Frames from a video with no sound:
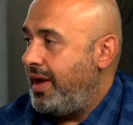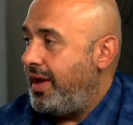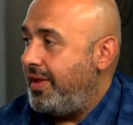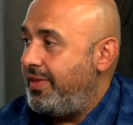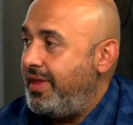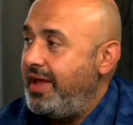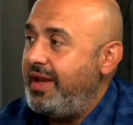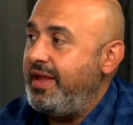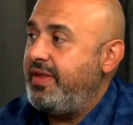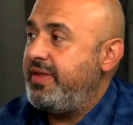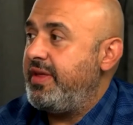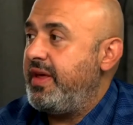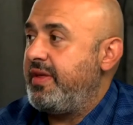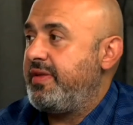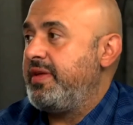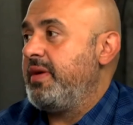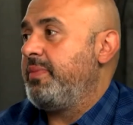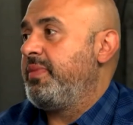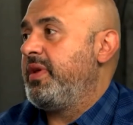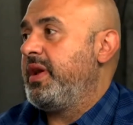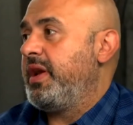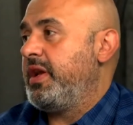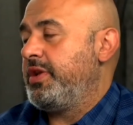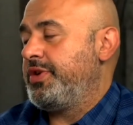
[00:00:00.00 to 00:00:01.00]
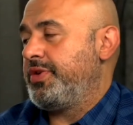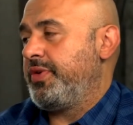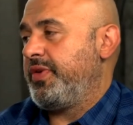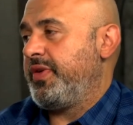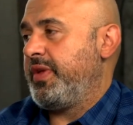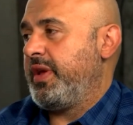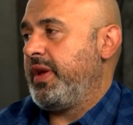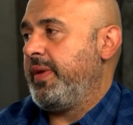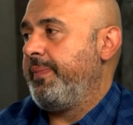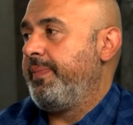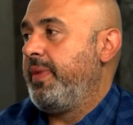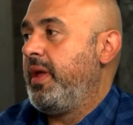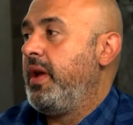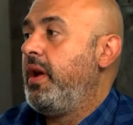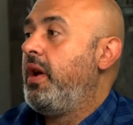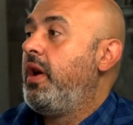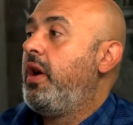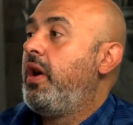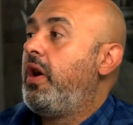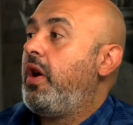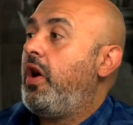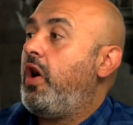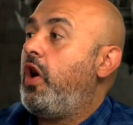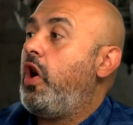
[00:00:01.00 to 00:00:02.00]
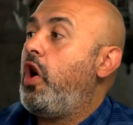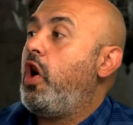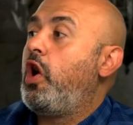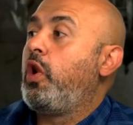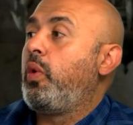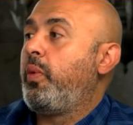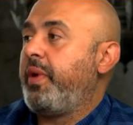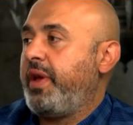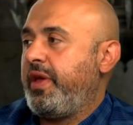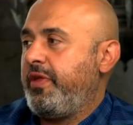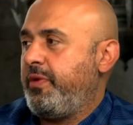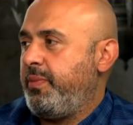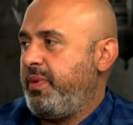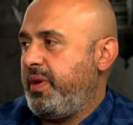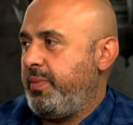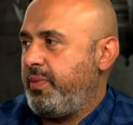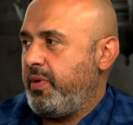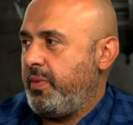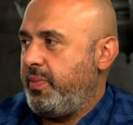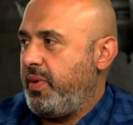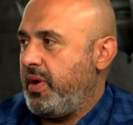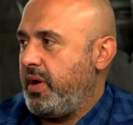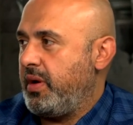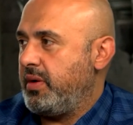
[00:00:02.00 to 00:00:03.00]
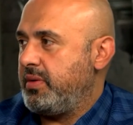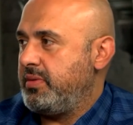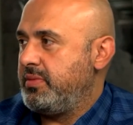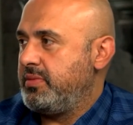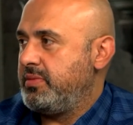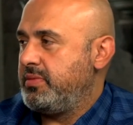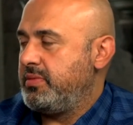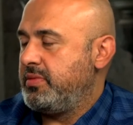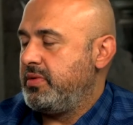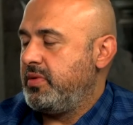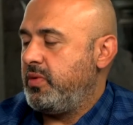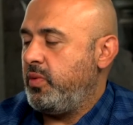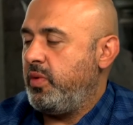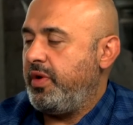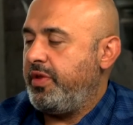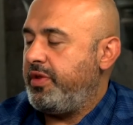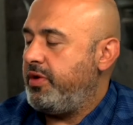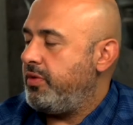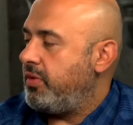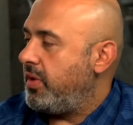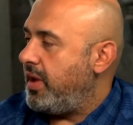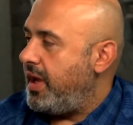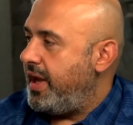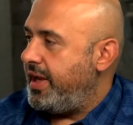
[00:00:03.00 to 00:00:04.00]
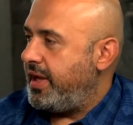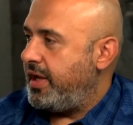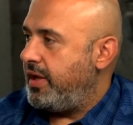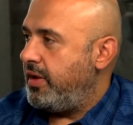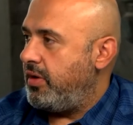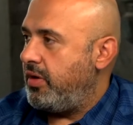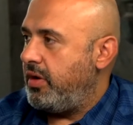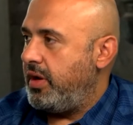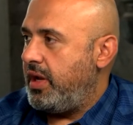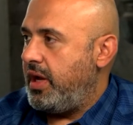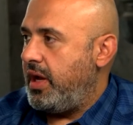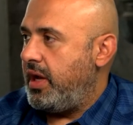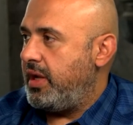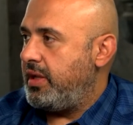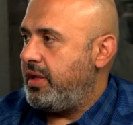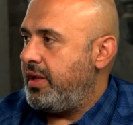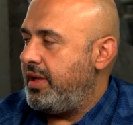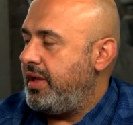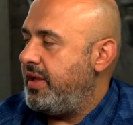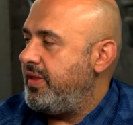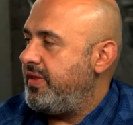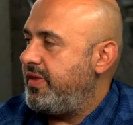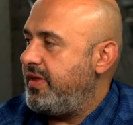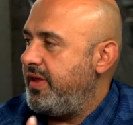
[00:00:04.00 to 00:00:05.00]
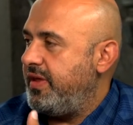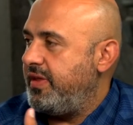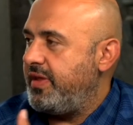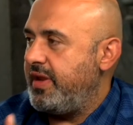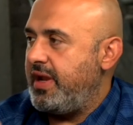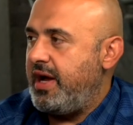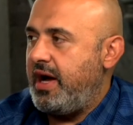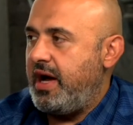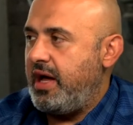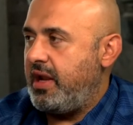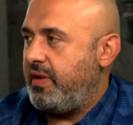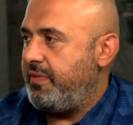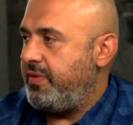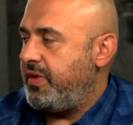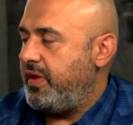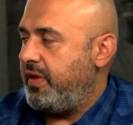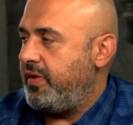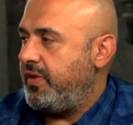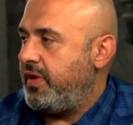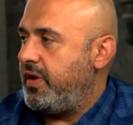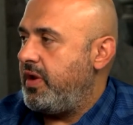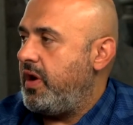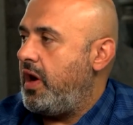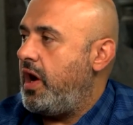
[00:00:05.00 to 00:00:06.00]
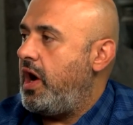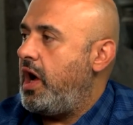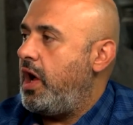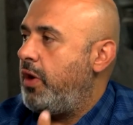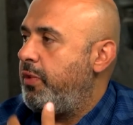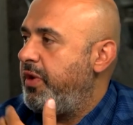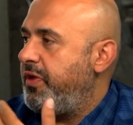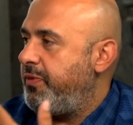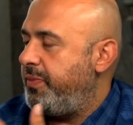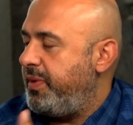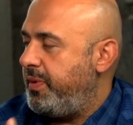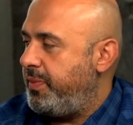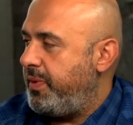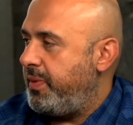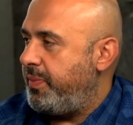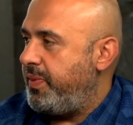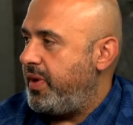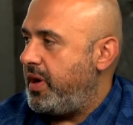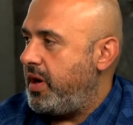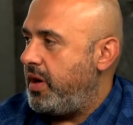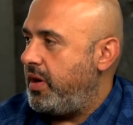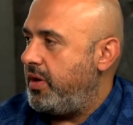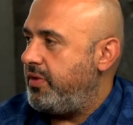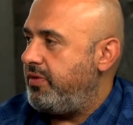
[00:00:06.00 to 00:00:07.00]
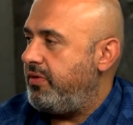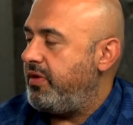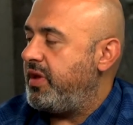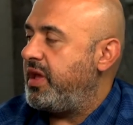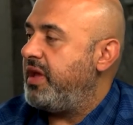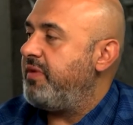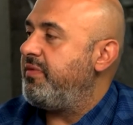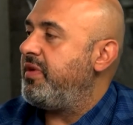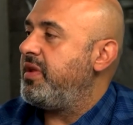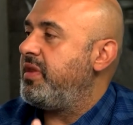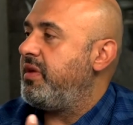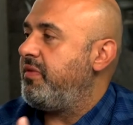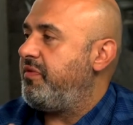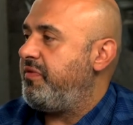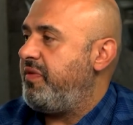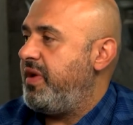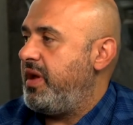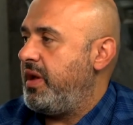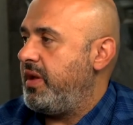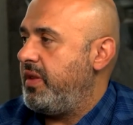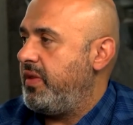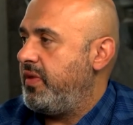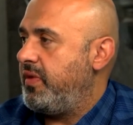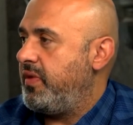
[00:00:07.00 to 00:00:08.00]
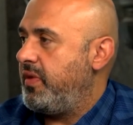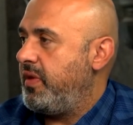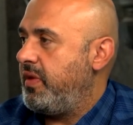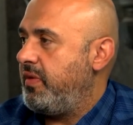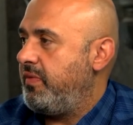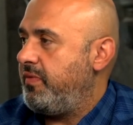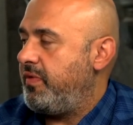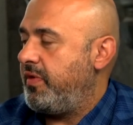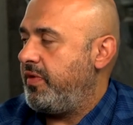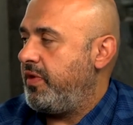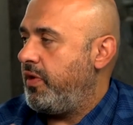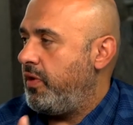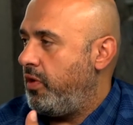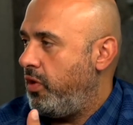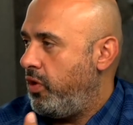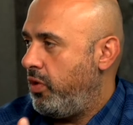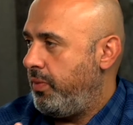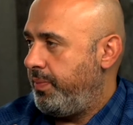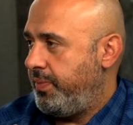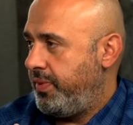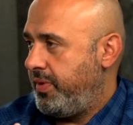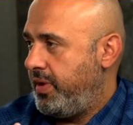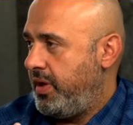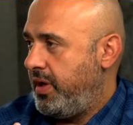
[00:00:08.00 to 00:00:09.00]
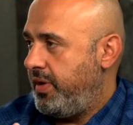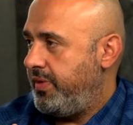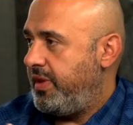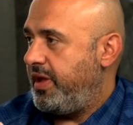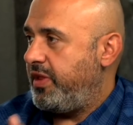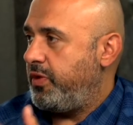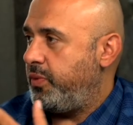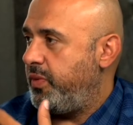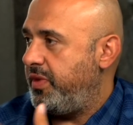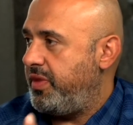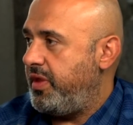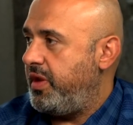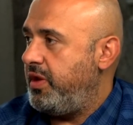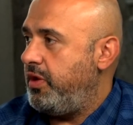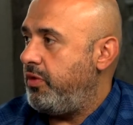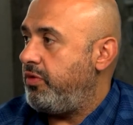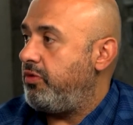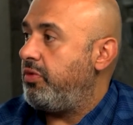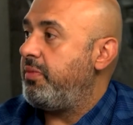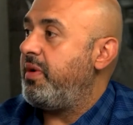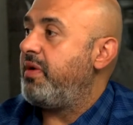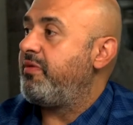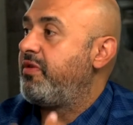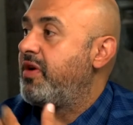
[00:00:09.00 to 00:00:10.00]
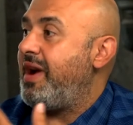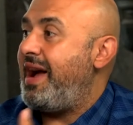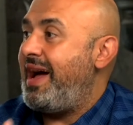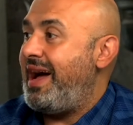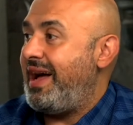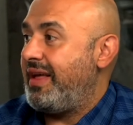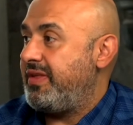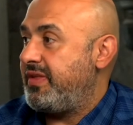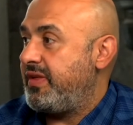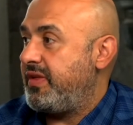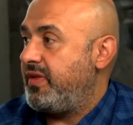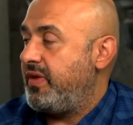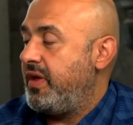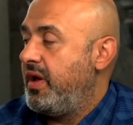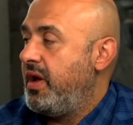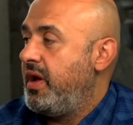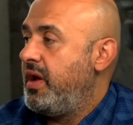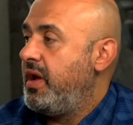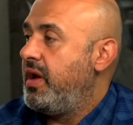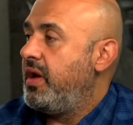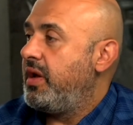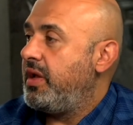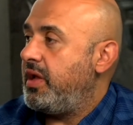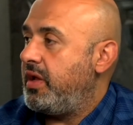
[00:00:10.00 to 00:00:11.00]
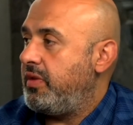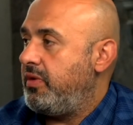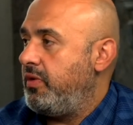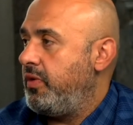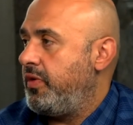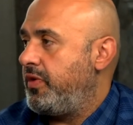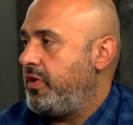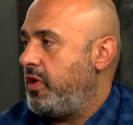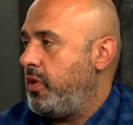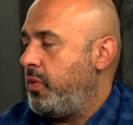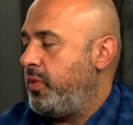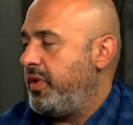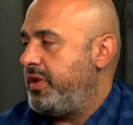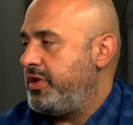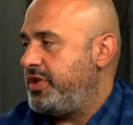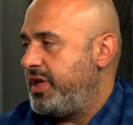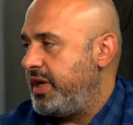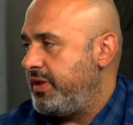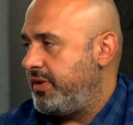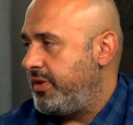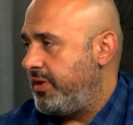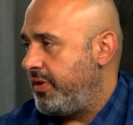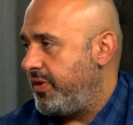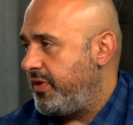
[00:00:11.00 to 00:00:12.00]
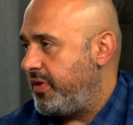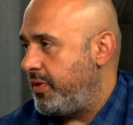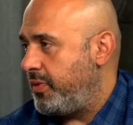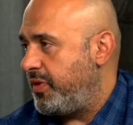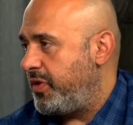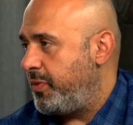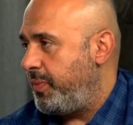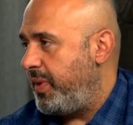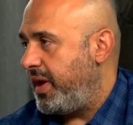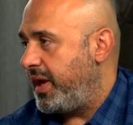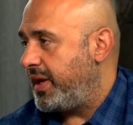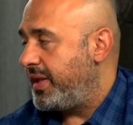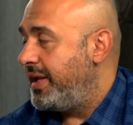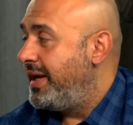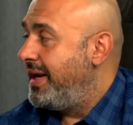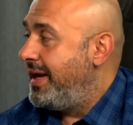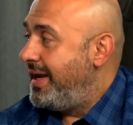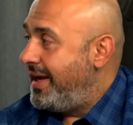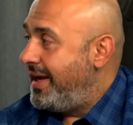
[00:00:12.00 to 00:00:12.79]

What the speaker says: And then he says something interesting. "Always be prepared, whether you like it or not, in season, out of season, always be prepared to give a defense for the hope that's within you to whomever asks. Amen. Yet do so with gentleness and respect."